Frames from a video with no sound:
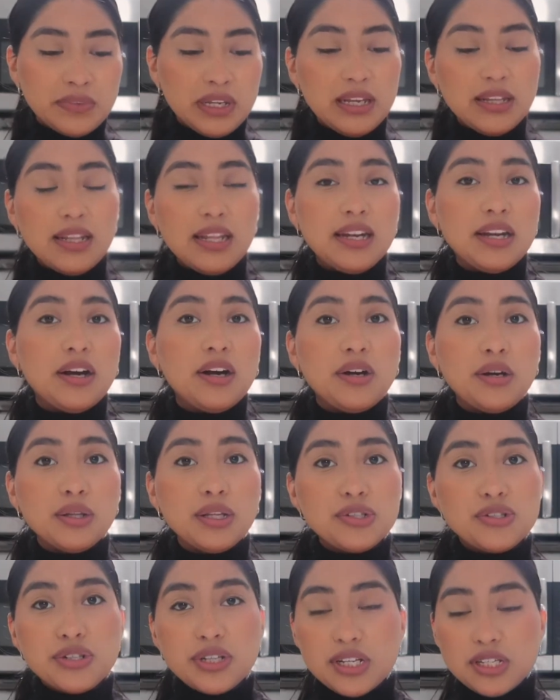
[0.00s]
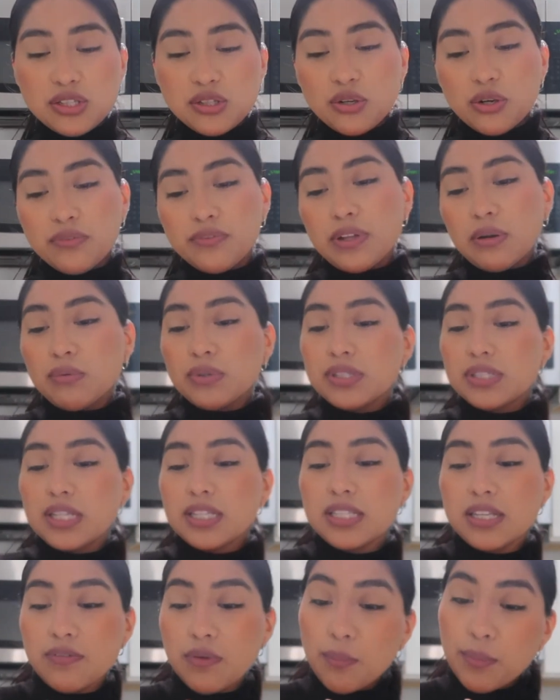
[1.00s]
And then I'll let you guys know if that one
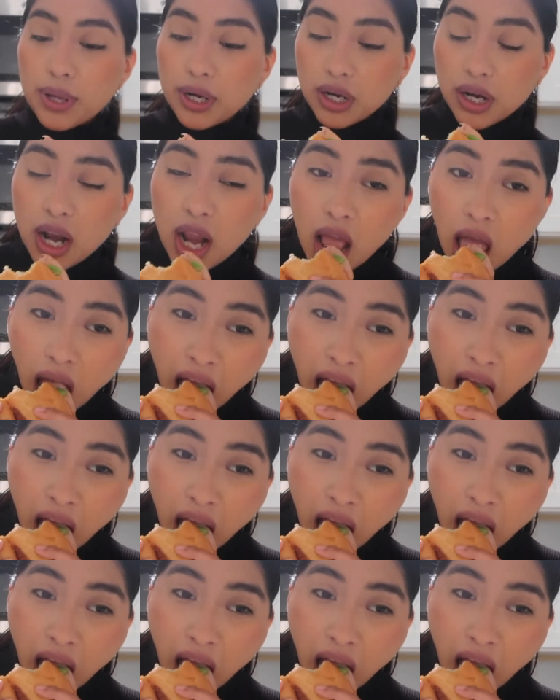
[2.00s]
tastes even better.